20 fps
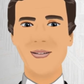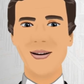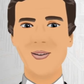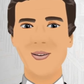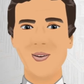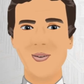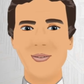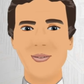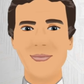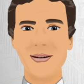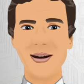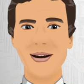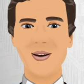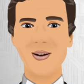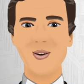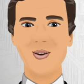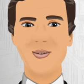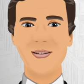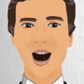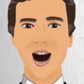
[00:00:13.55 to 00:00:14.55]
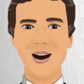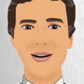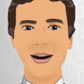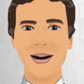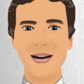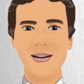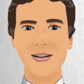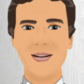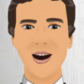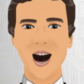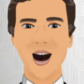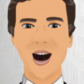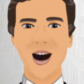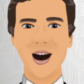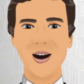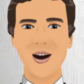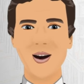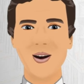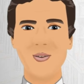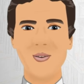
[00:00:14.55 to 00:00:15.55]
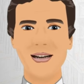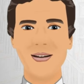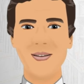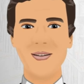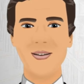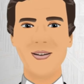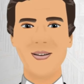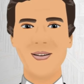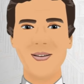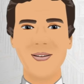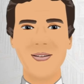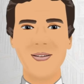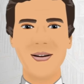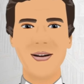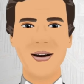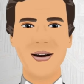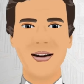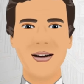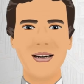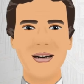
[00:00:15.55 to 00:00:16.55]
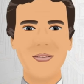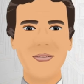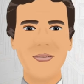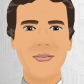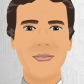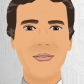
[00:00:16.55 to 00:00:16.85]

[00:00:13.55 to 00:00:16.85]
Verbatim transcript: 1980s playing small roles in the movies.